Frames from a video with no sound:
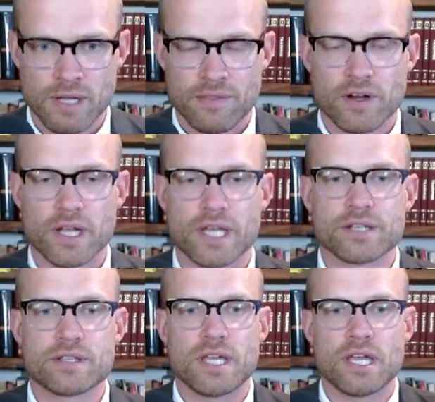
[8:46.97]
There
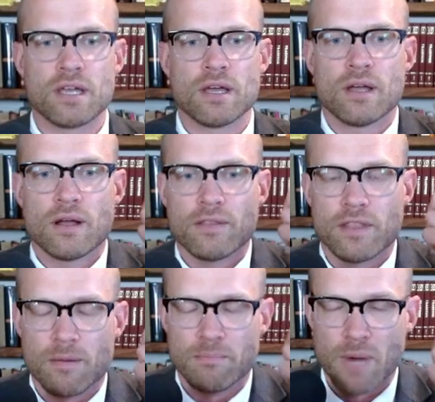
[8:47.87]
is the
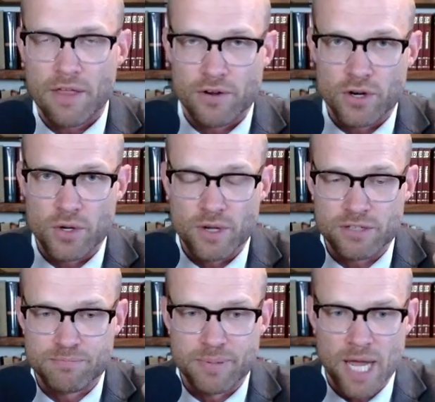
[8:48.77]
the mother who
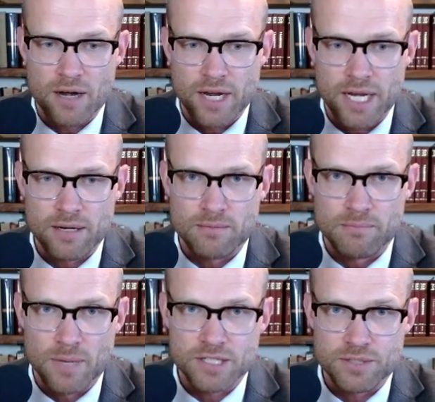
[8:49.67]
is bearing
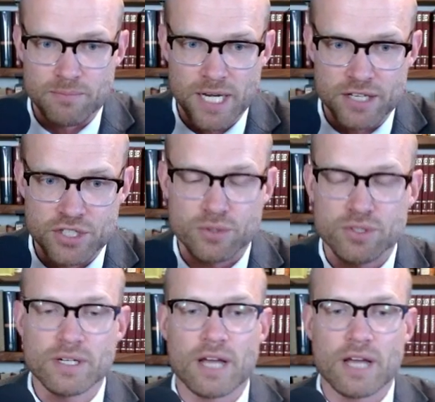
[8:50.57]
much many children,